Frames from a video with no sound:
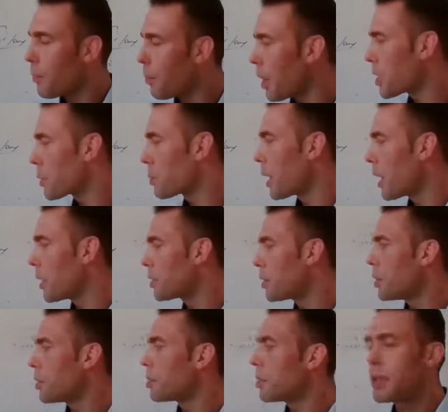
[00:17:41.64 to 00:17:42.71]
want to explain
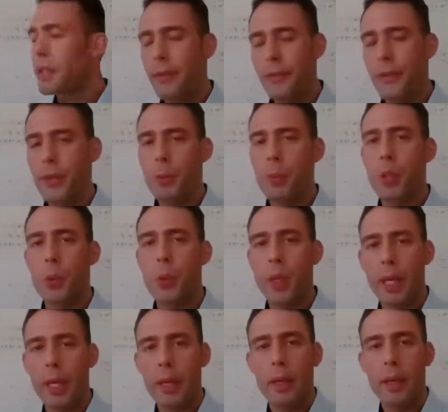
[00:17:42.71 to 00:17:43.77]
to you the difference
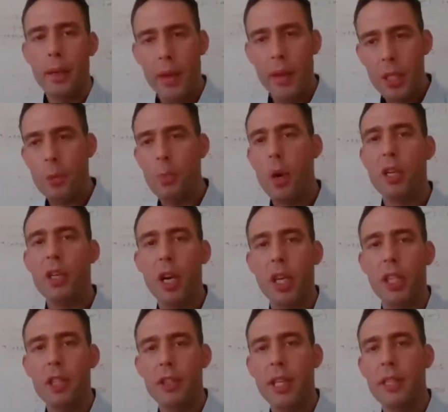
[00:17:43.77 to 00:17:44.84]
between this smart
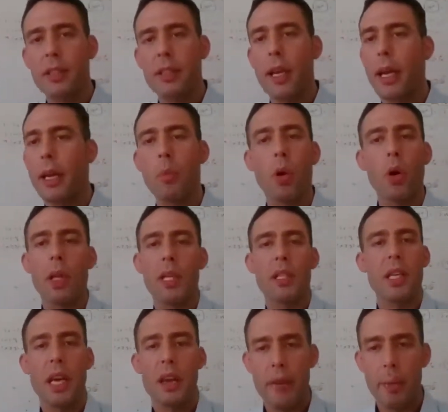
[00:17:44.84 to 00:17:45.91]
contract and more or
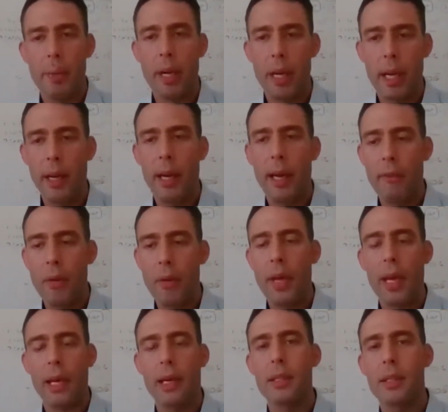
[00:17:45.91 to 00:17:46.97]
less
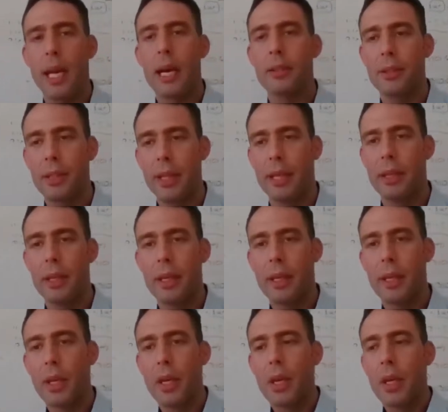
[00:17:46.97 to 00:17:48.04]
everything else out there.
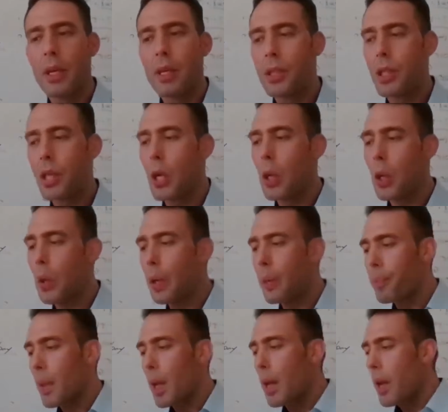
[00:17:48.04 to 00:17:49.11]

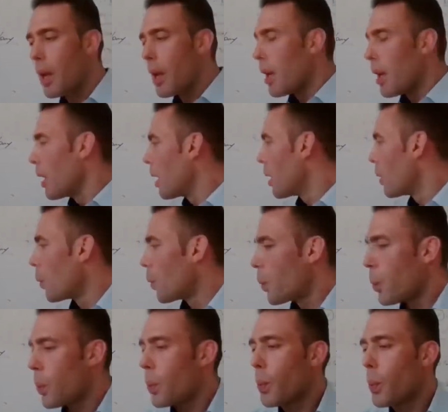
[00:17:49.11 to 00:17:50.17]
So
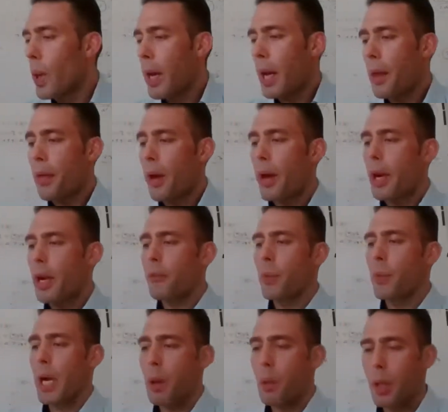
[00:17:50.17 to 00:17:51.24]
what I thought
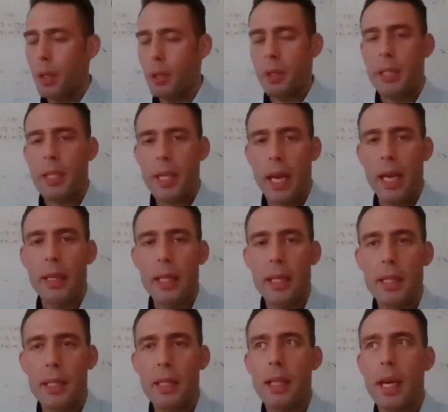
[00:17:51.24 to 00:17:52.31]
of when I wanted to design
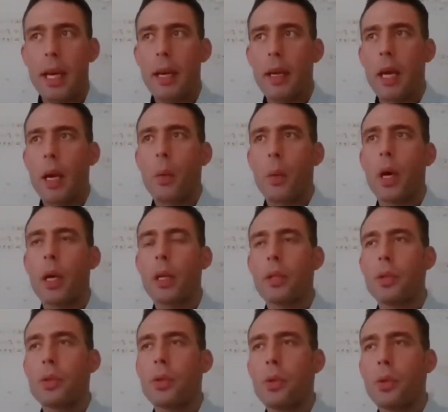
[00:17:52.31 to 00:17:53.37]
this is that I
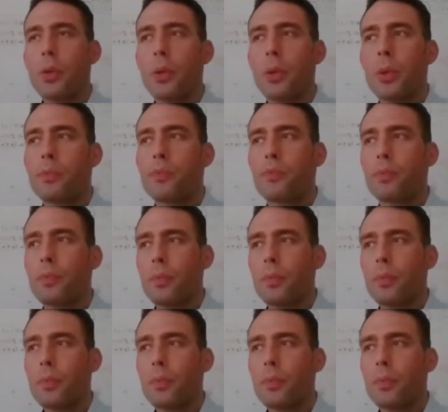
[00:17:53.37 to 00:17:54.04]
wanted to